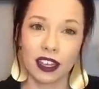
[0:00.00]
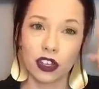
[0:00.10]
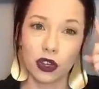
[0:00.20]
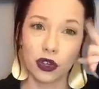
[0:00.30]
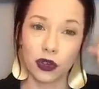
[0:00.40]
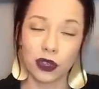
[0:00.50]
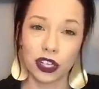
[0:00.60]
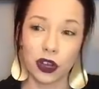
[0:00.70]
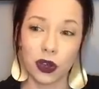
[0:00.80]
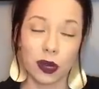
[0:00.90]
cuckoo and the
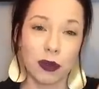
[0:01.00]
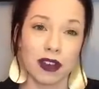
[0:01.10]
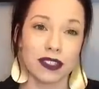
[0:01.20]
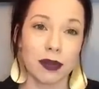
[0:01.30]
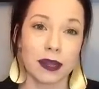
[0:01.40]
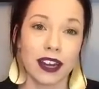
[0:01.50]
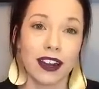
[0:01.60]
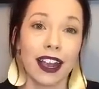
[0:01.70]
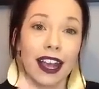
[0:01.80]
cocoa puffs up here.